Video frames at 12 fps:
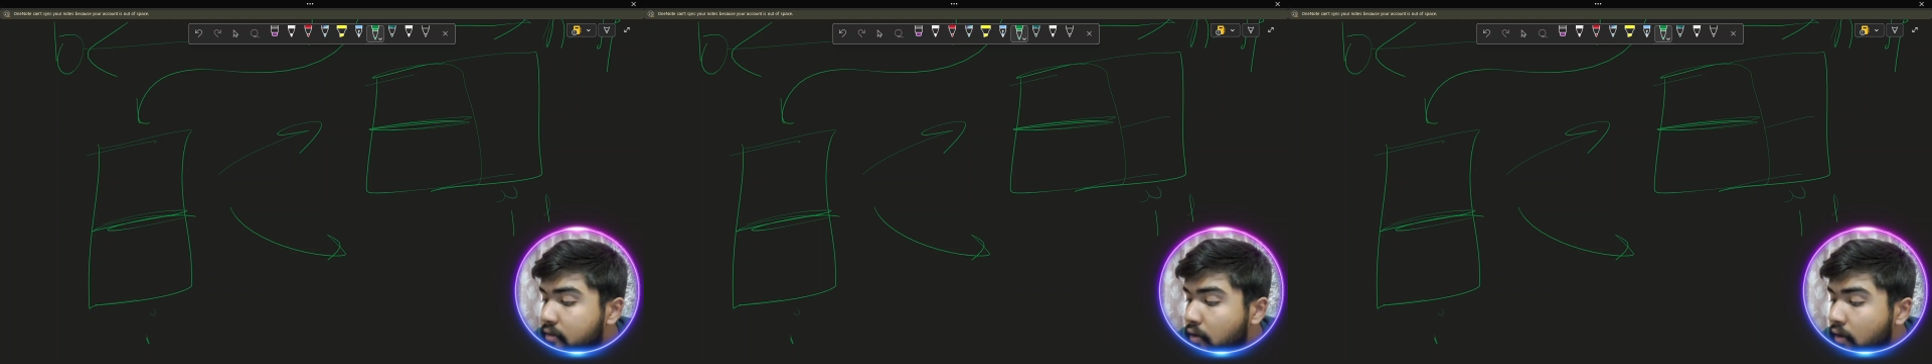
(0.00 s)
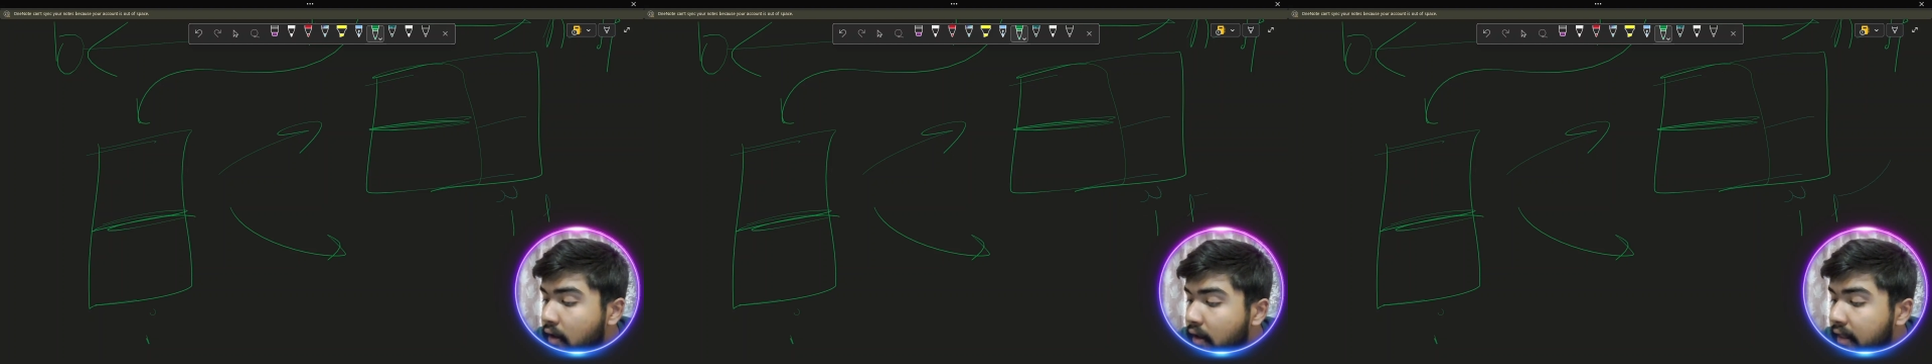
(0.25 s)

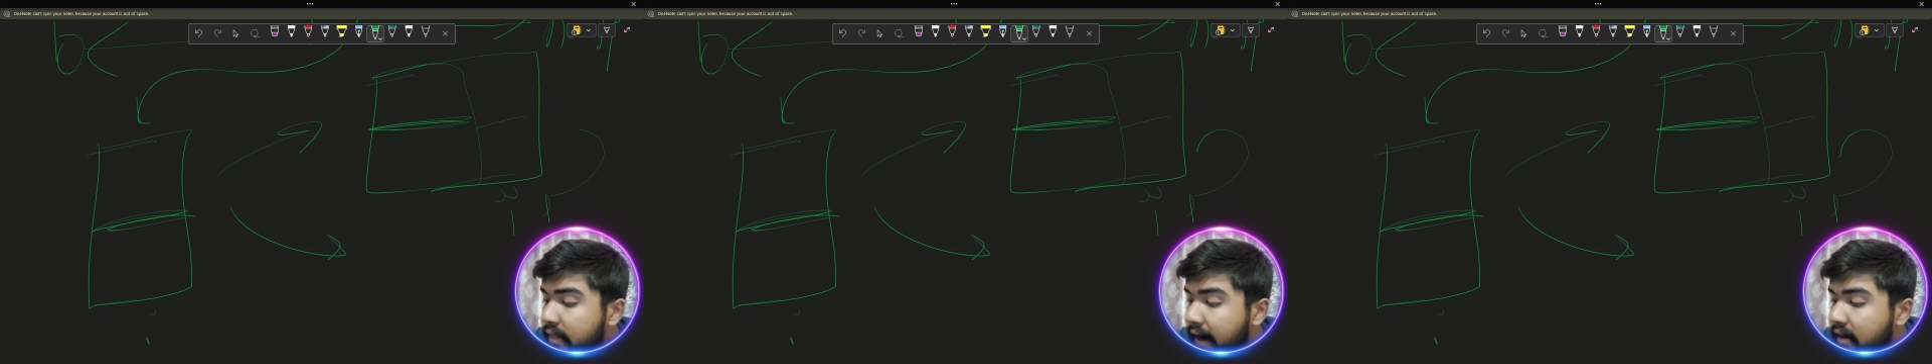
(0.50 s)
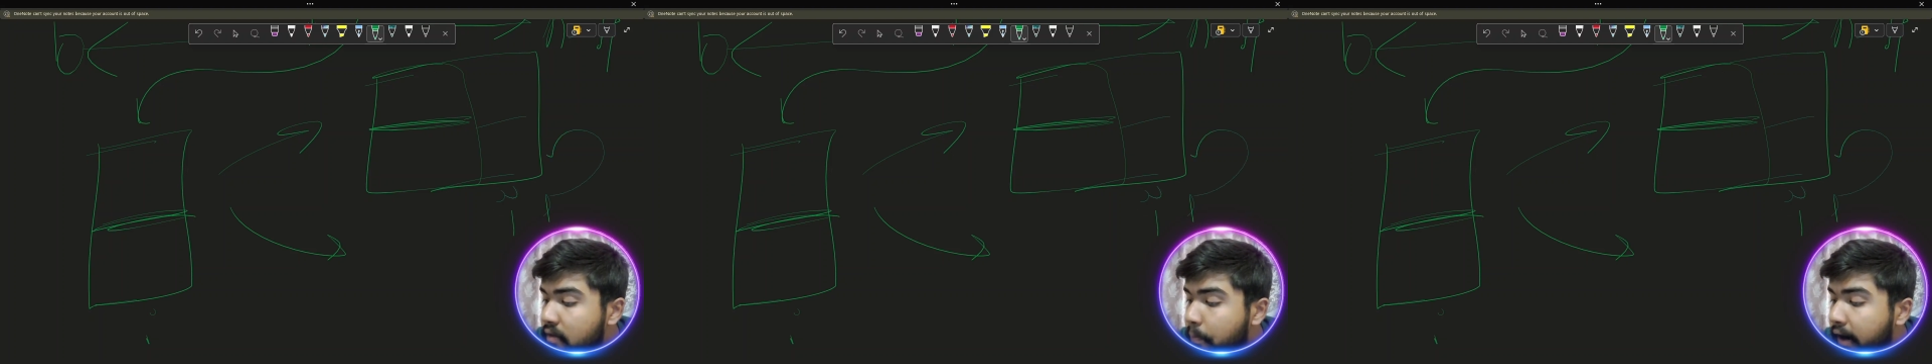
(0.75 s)
so
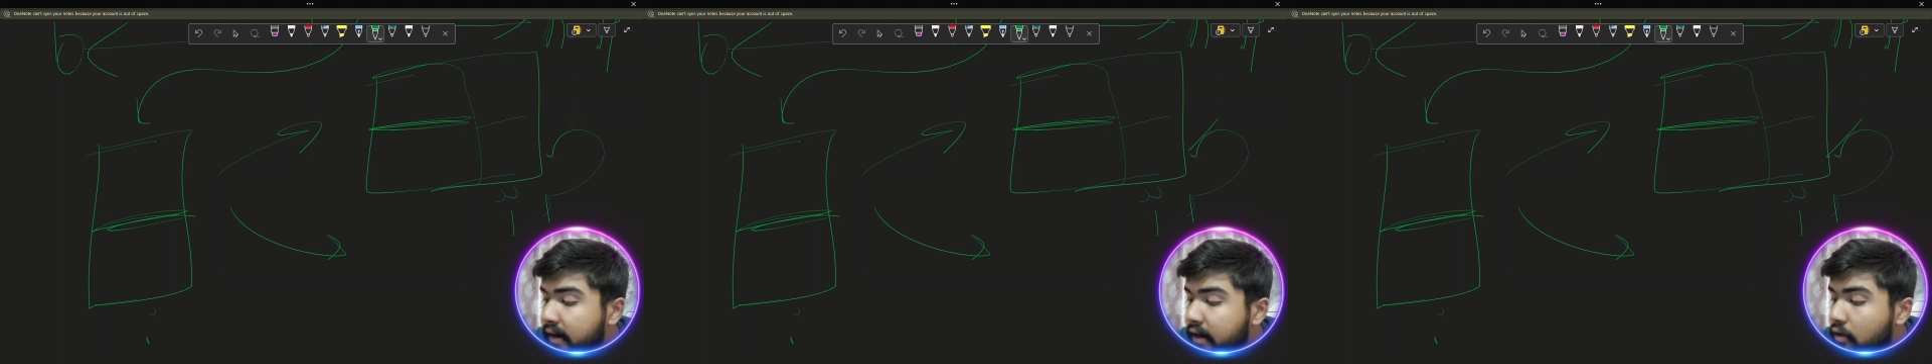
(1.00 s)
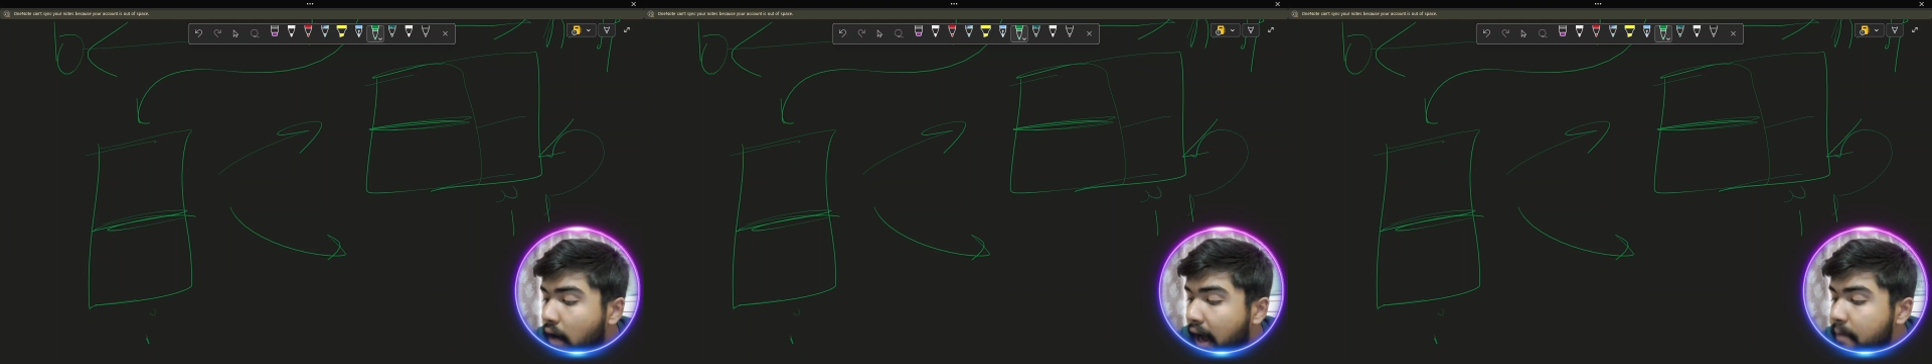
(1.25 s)
that is
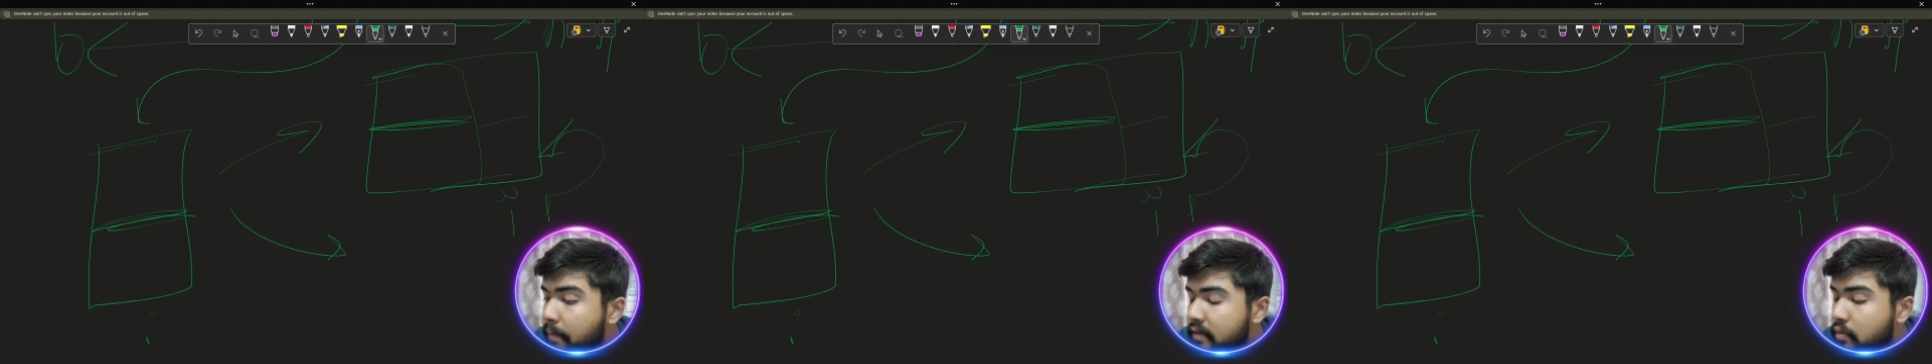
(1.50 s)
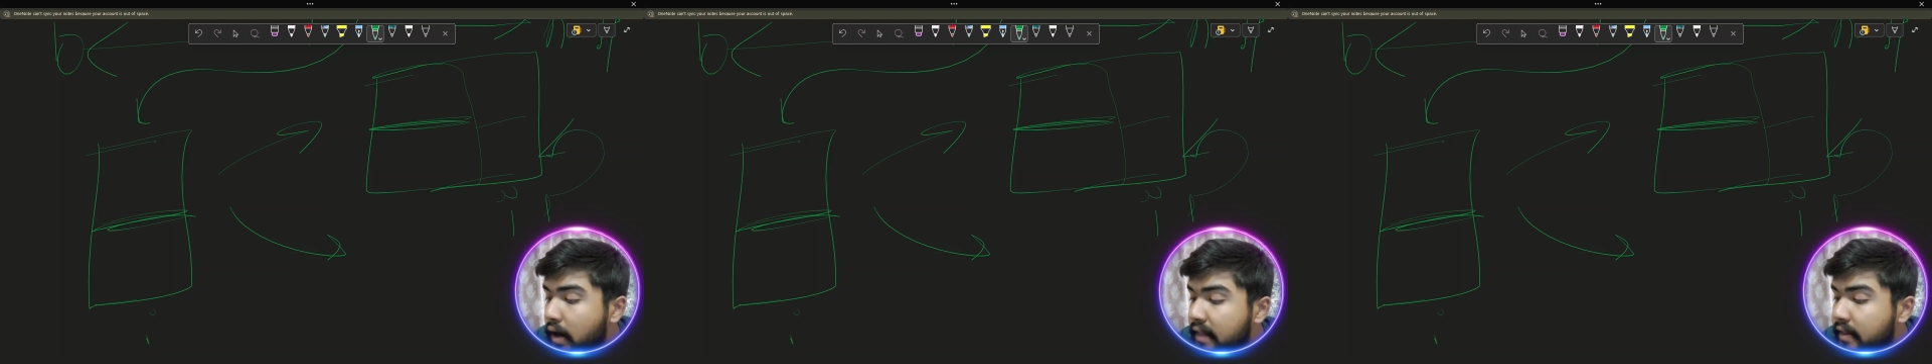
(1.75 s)
pointing to I
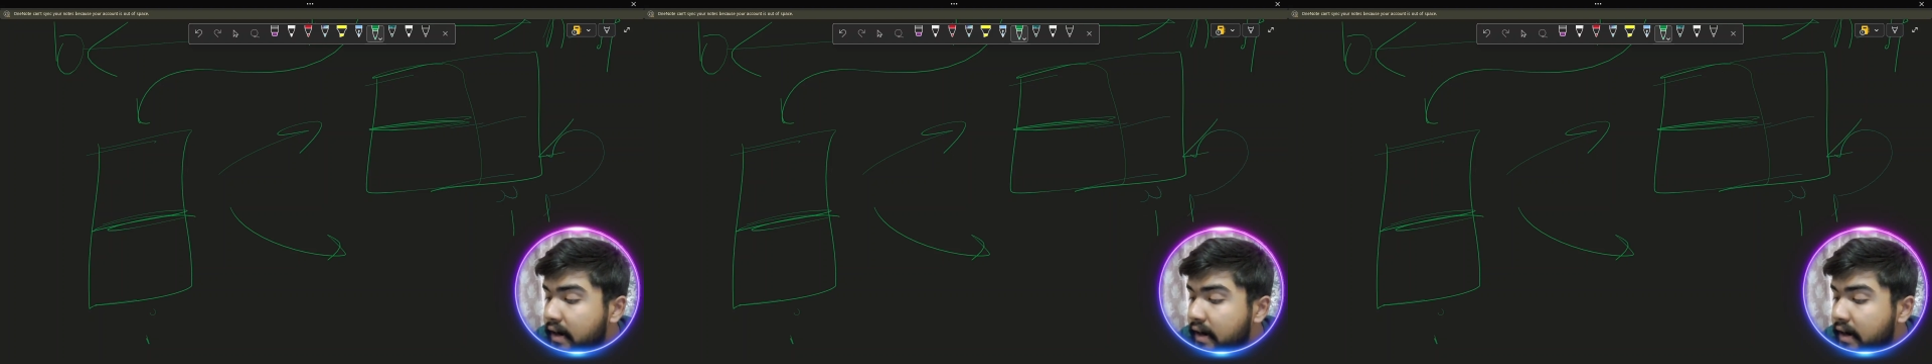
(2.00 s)
plus 1th